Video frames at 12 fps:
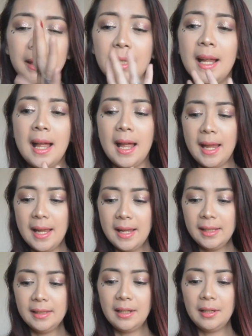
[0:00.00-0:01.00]
ring.
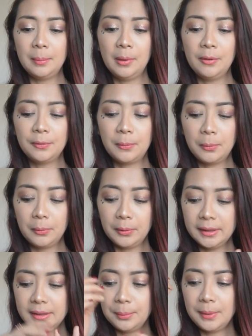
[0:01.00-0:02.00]
And um, of
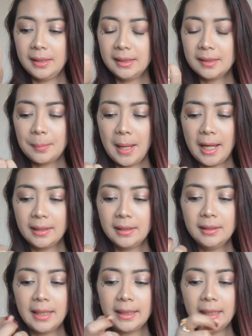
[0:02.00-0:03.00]
course, with this
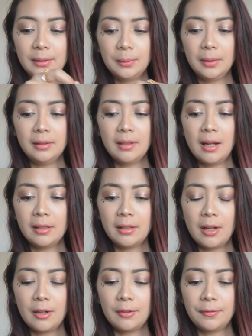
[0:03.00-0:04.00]
bangle, I can do a lot
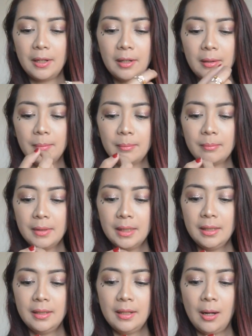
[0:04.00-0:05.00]
of um,
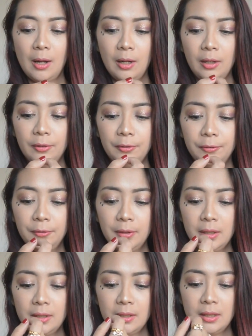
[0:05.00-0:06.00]
of
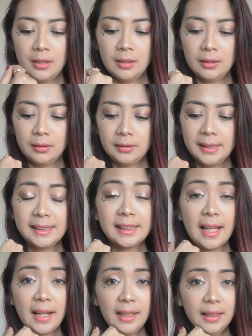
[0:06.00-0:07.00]

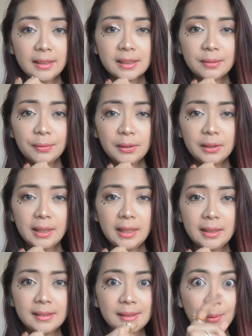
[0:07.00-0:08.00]
designs for
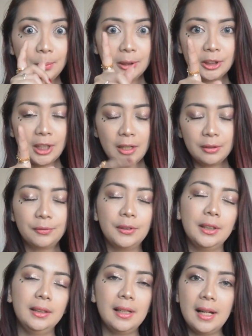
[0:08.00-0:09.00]
it, so watch out
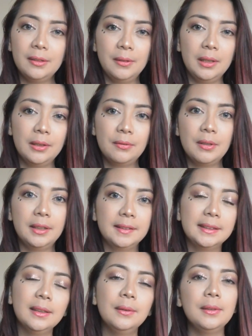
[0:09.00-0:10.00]
for that very very
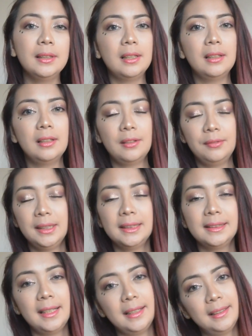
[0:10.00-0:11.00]
soon. And I love
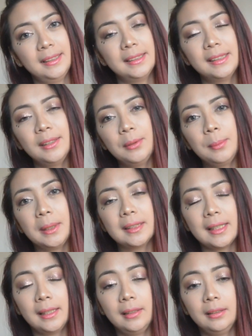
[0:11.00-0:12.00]
this necklace too because
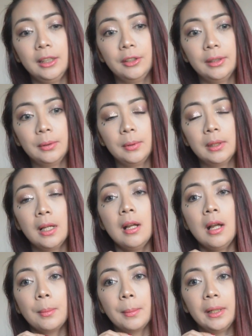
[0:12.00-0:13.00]
I can layer it with
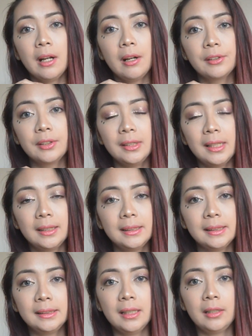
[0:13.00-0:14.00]
my other
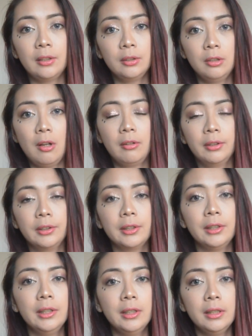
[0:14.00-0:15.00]
necklaces that are
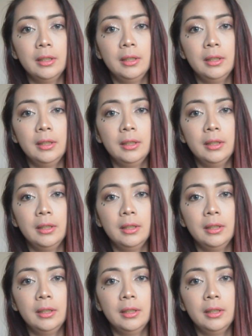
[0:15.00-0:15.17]
longer,